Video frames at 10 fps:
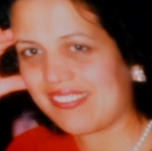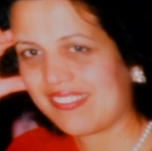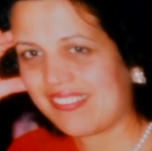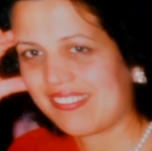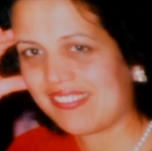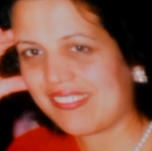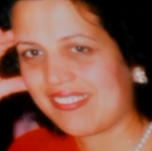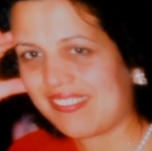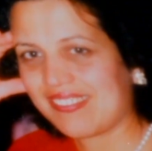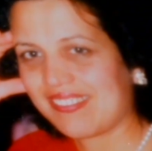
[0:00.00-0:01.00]
We were lucky.
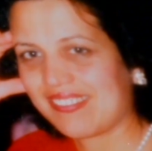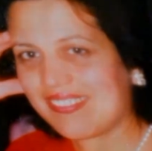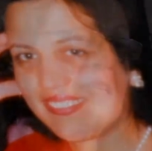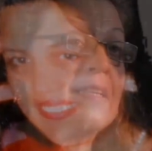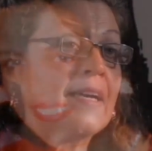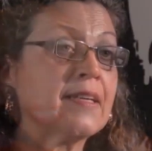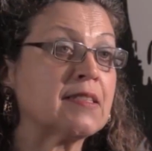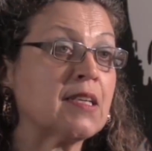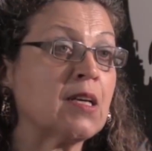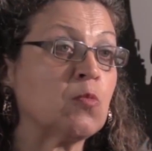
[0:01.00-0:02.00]
We had mom and
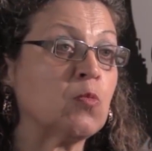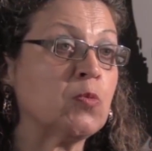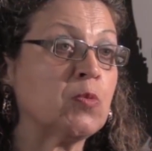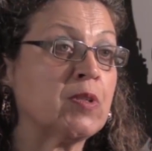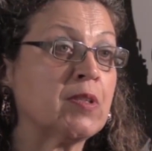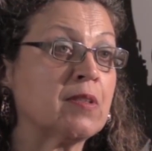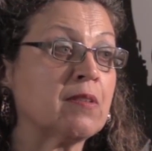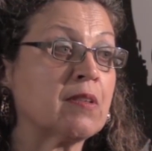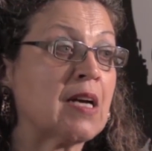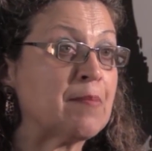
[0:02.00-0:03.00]
dad, and we
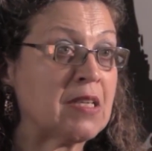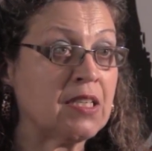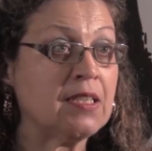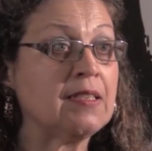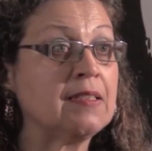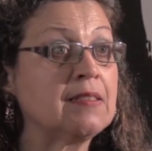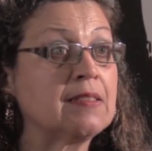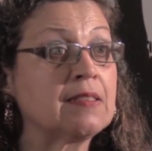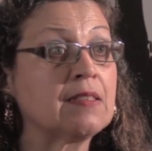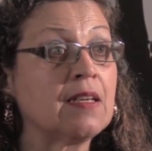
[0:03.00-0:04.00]
were happy
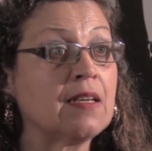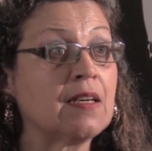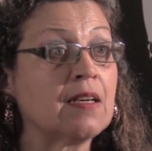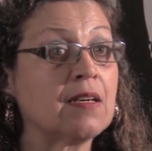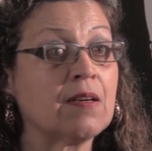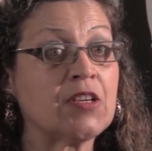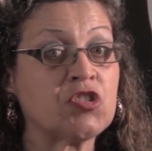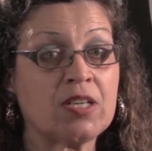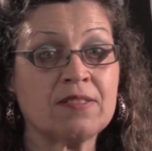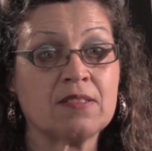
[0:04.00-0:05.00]
kids, uh,
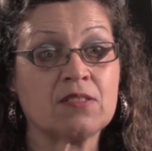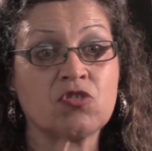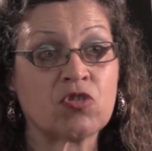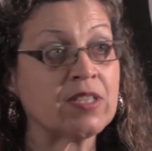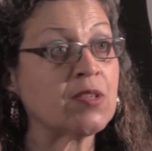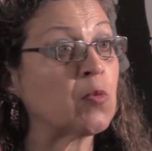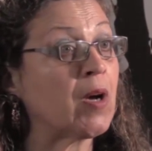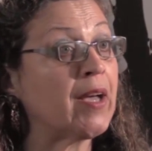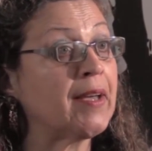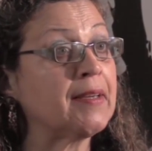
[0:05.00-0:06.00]
adjusted straight
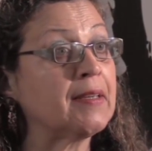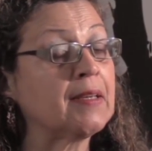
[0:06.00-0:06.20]
away.